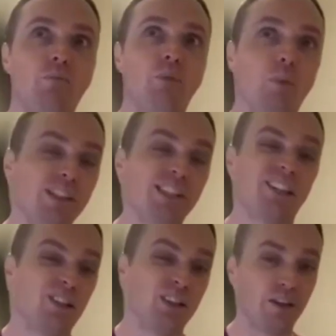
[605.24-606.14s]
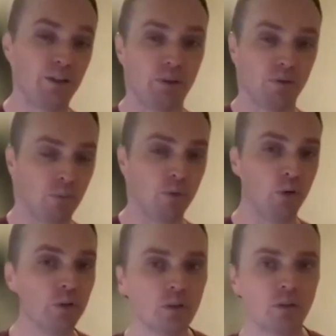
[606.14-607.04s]
probably starts to layer a bit of a
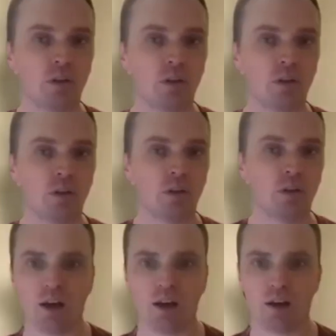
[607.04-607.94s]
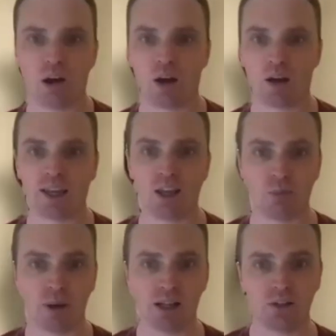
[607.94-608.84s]
burden on our
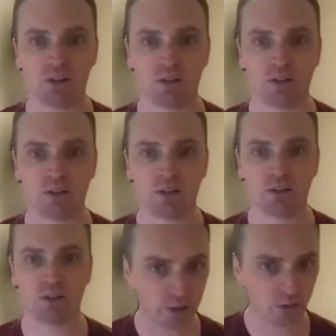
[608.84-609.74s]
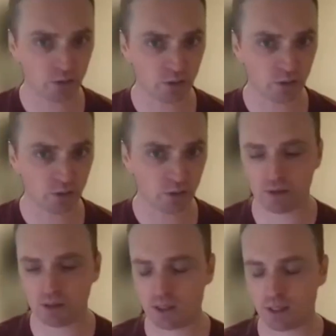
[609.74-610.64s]
counterparts in the operational space, but